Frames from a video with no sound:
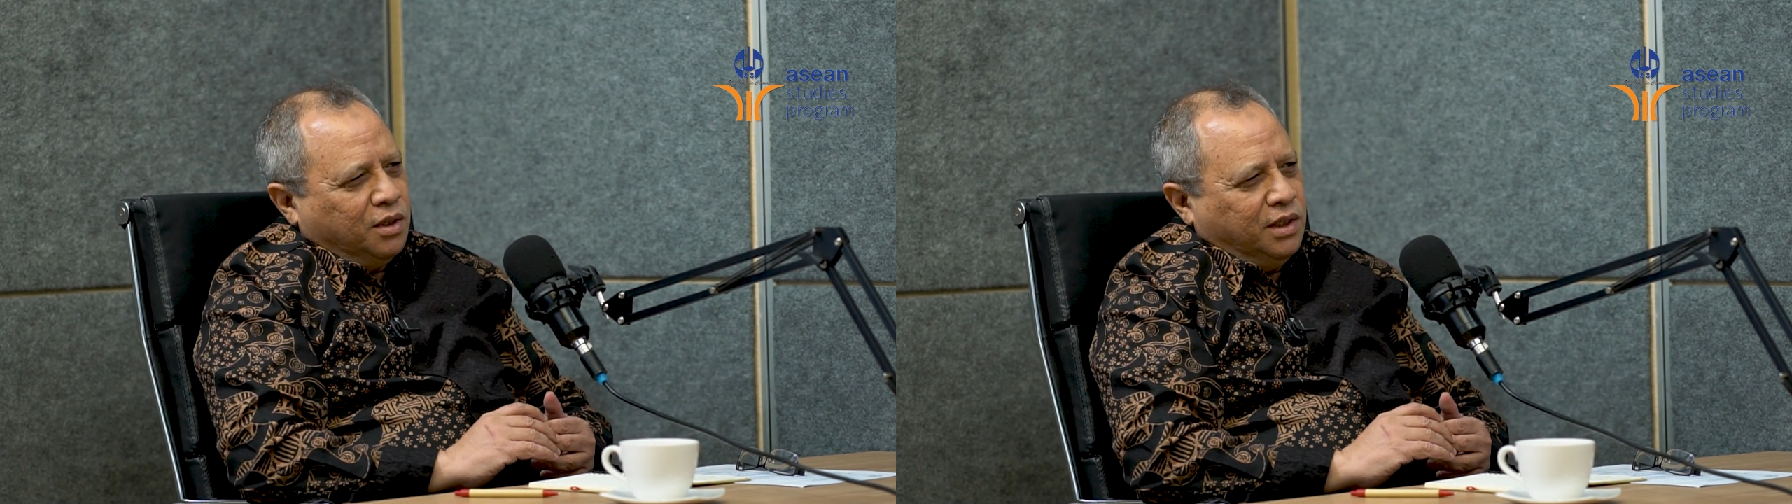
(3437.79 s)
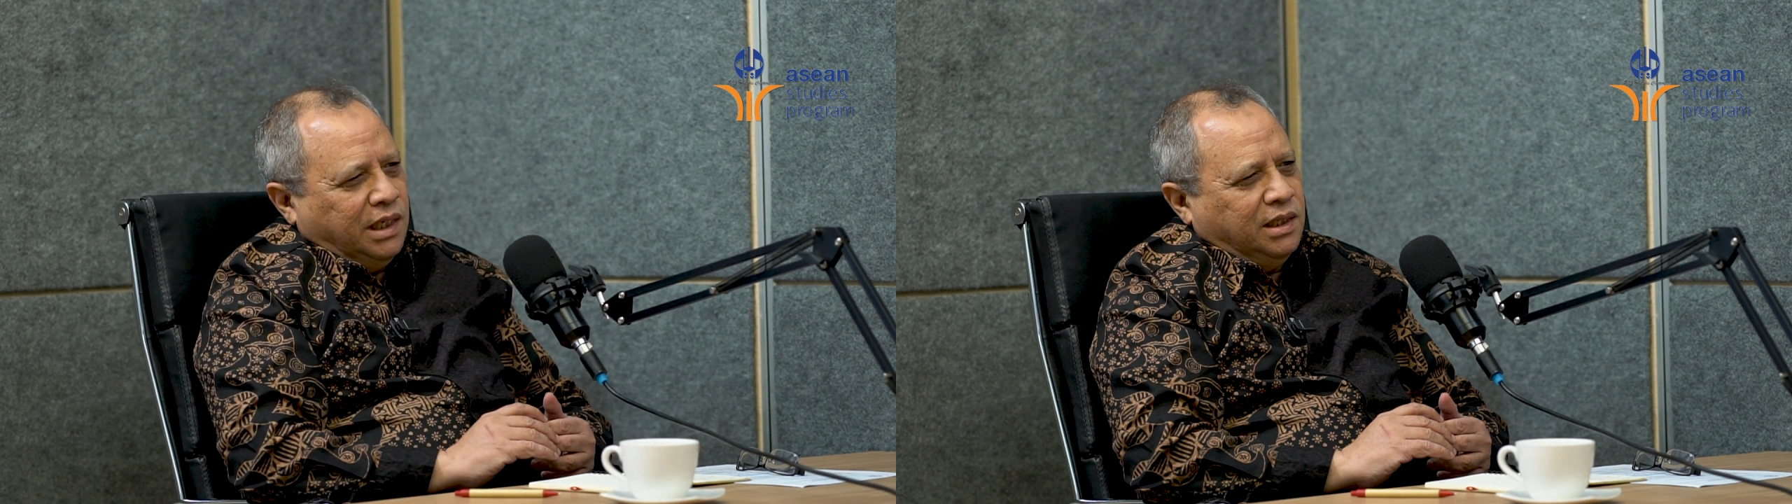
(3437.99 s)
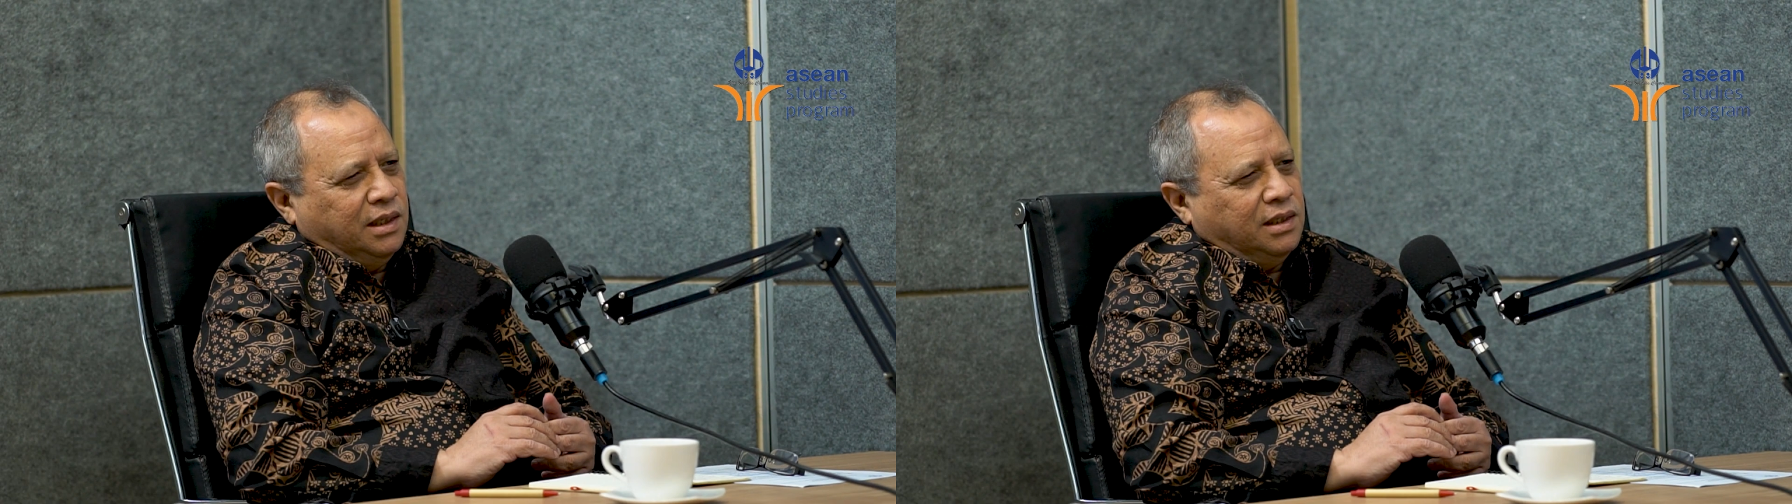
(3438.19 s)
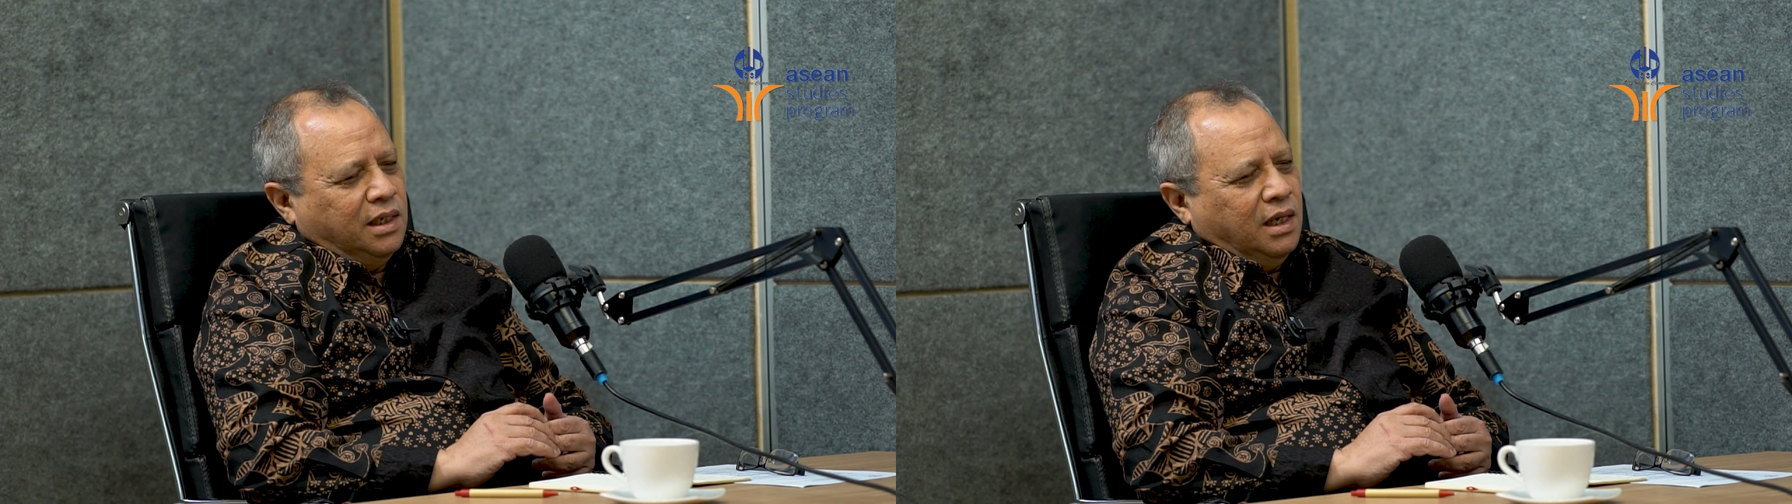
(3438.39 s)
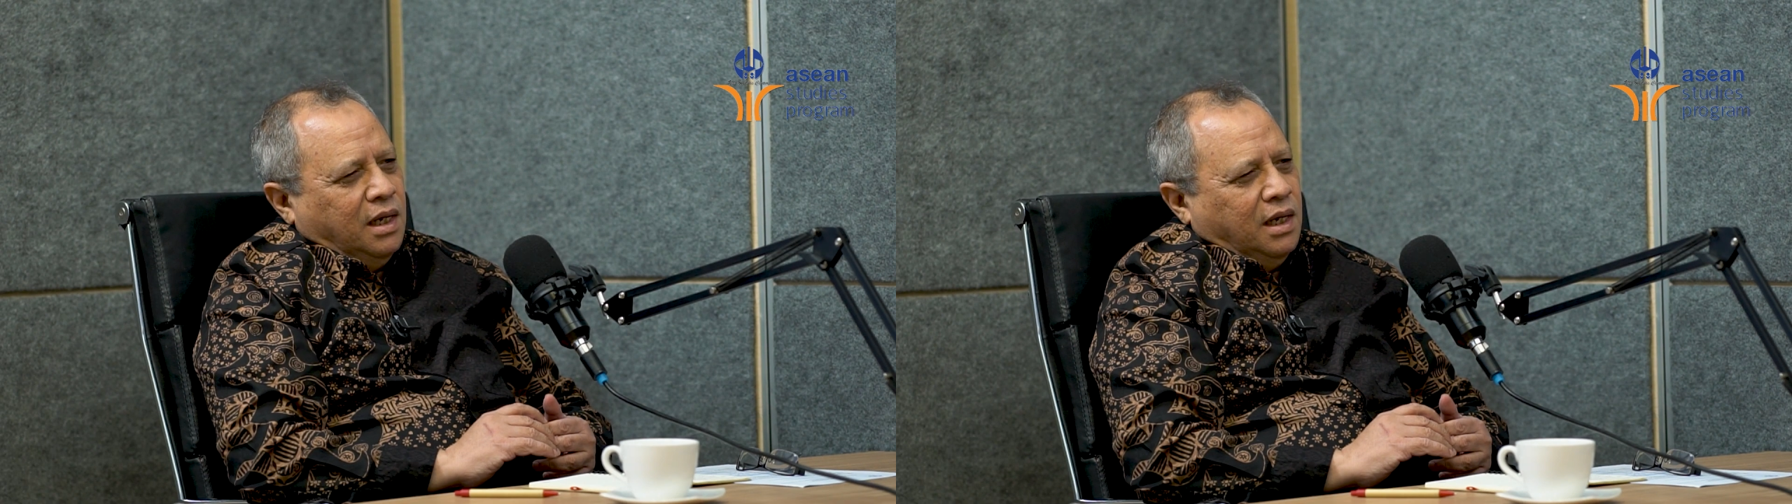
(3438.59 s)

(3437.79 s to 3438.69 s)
status,